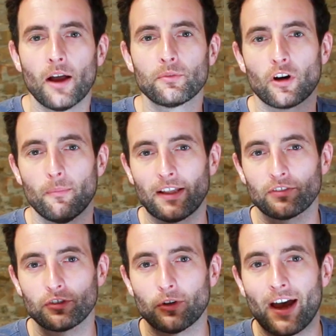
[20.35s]
I'm Scott
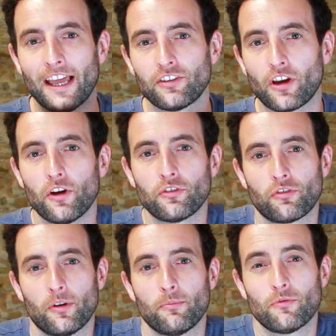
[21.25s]
Mansell, head coach
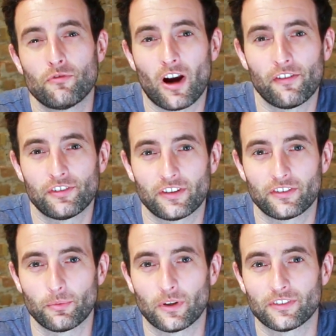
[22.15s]
from
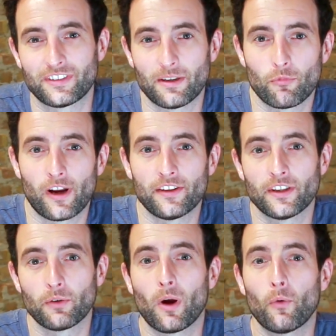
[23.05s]
Driver61 Sim
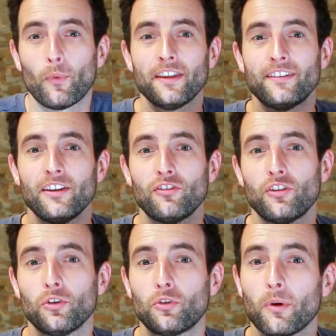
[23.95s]
Racing, where we teach
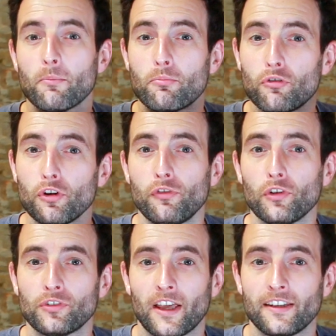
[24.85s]
you to improve
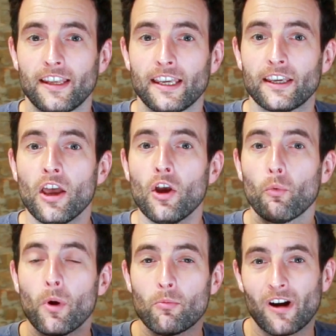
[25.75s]
your technique,
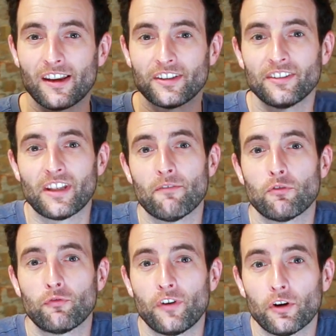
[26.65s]
win races and
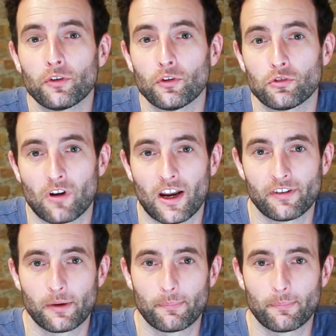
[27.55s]
fulfill your driving